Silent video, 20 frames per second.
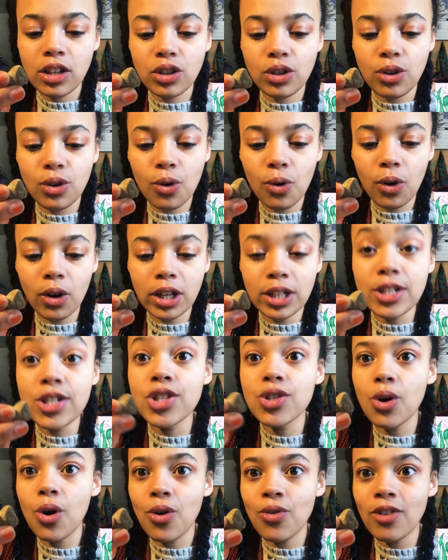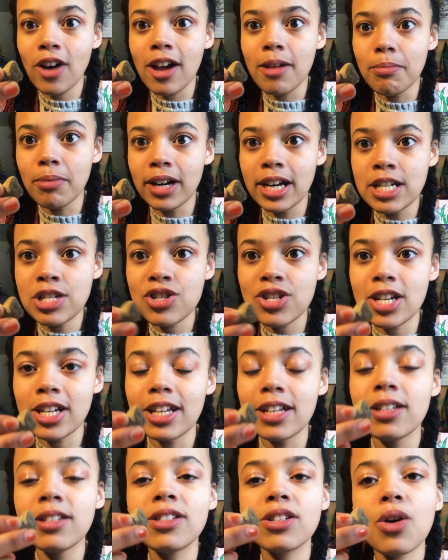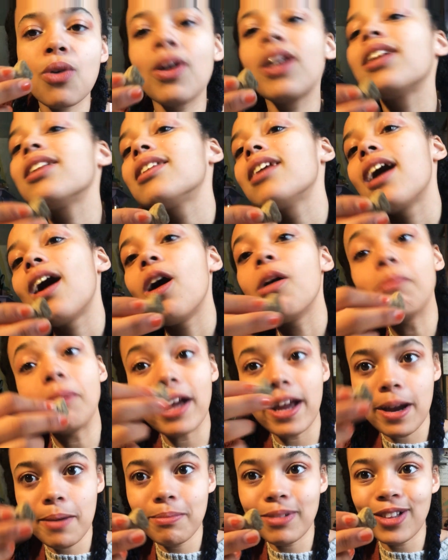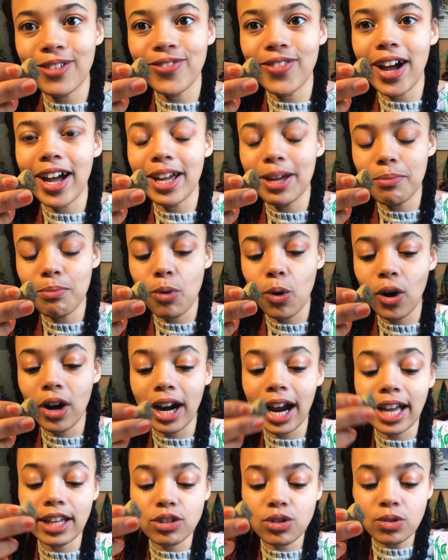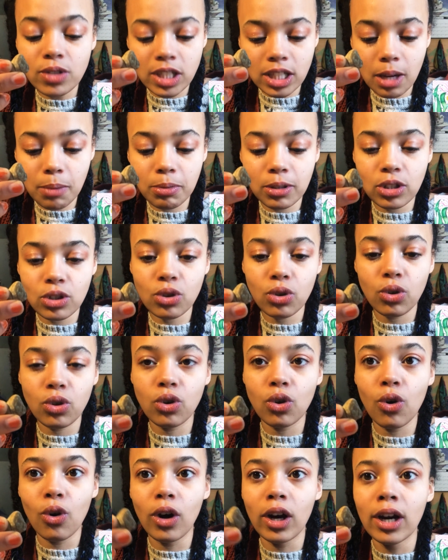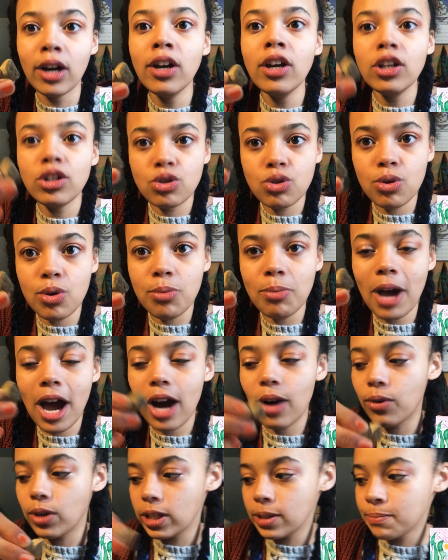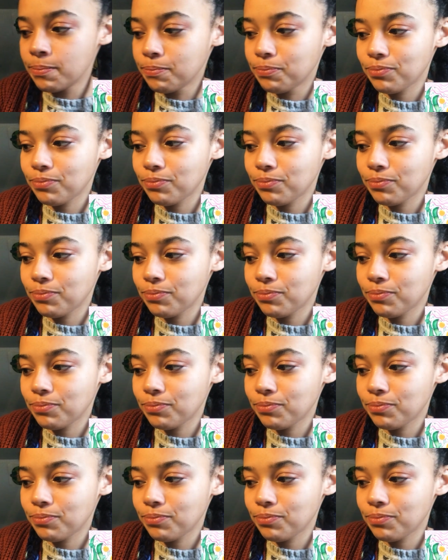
your soul vibration, it's going to help amplify it more as you step into your true power.